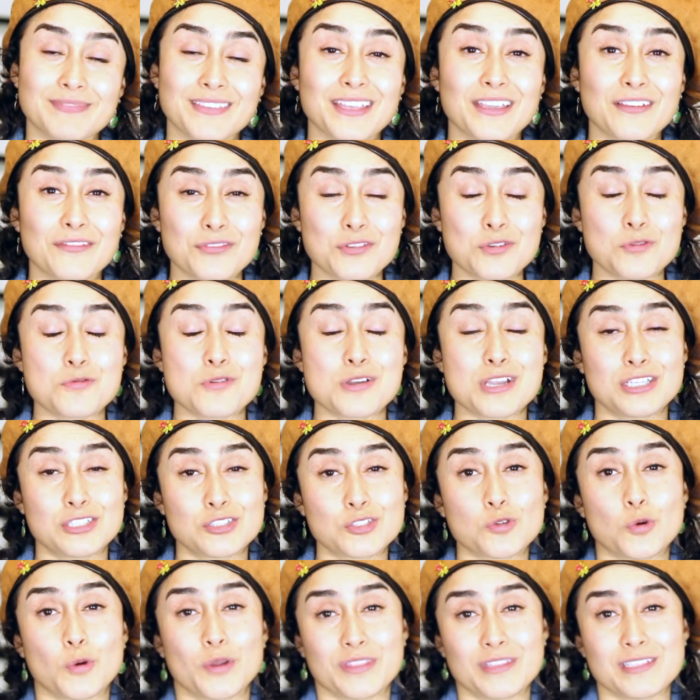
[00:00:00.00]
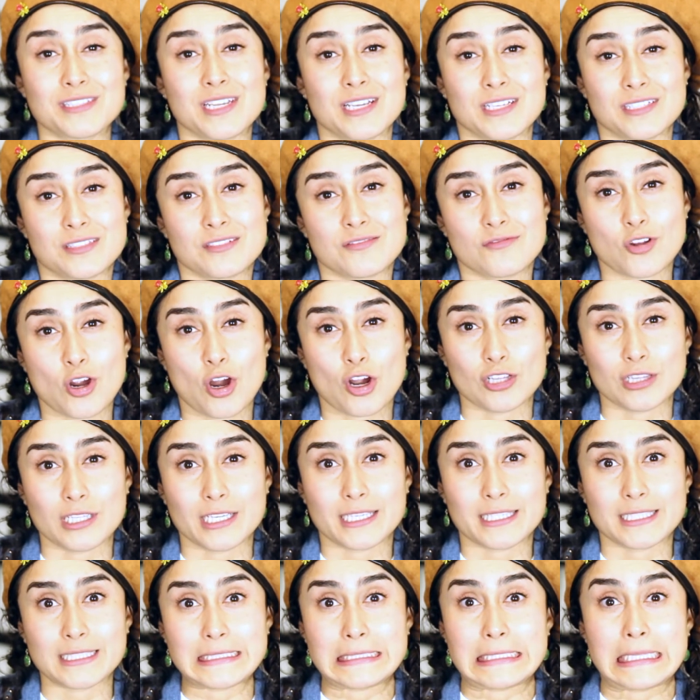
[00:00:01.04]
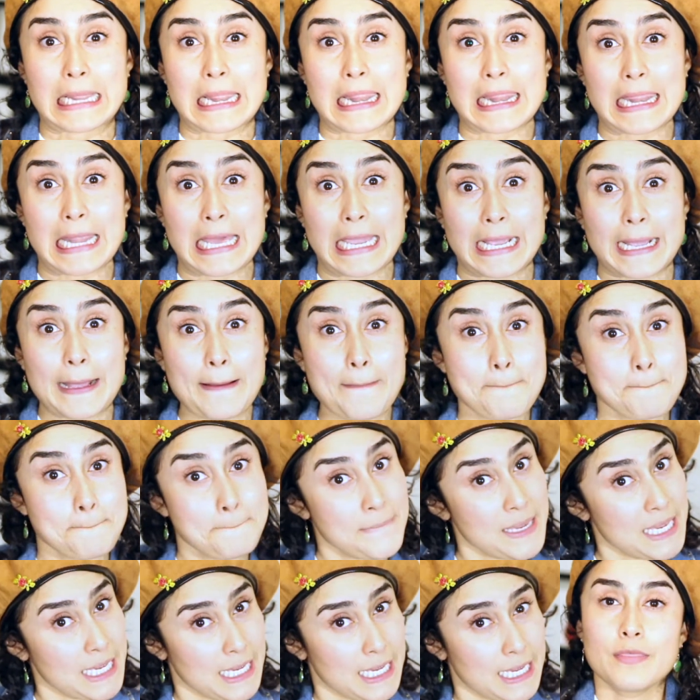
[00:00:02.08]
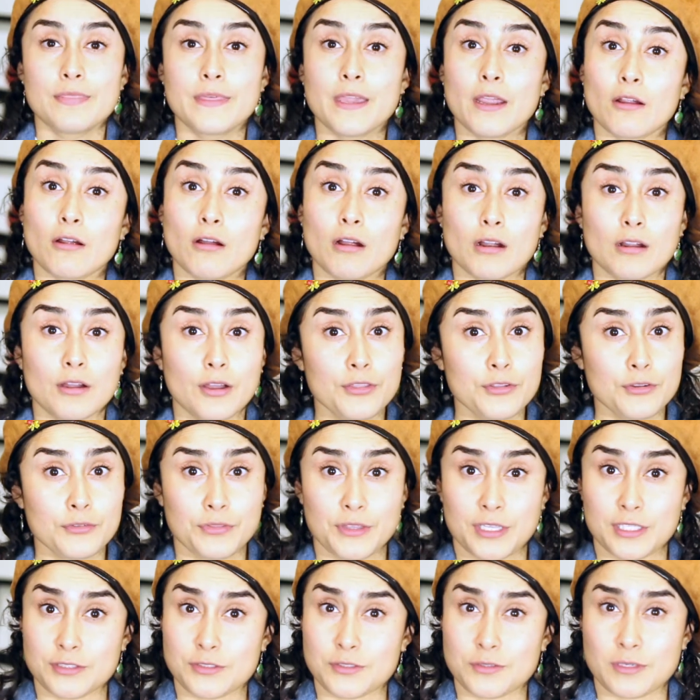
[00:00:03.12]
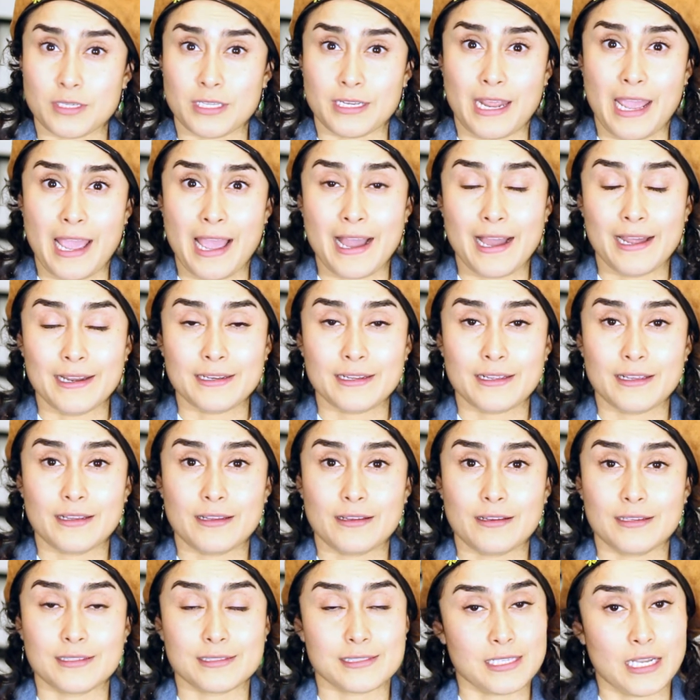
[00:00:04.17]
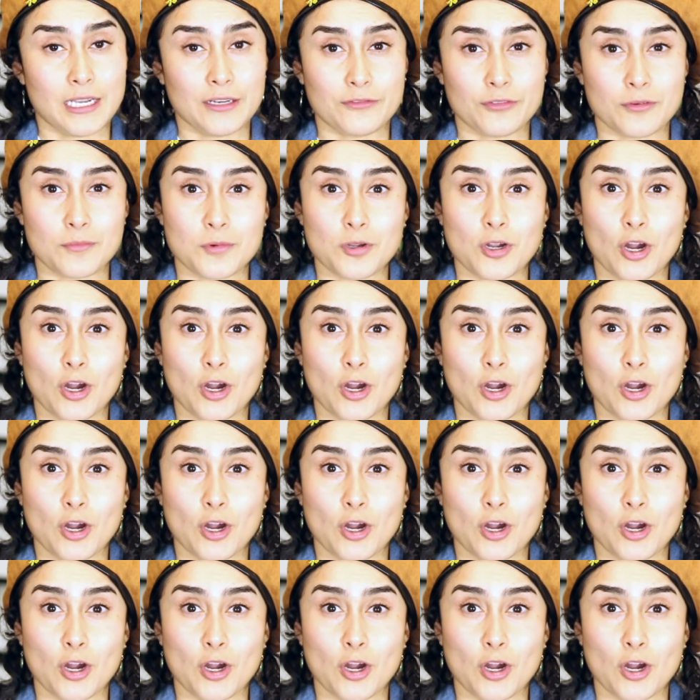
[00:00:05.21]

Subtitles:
if you enjoy the taste of garlic, like me. There are other things you can add aside from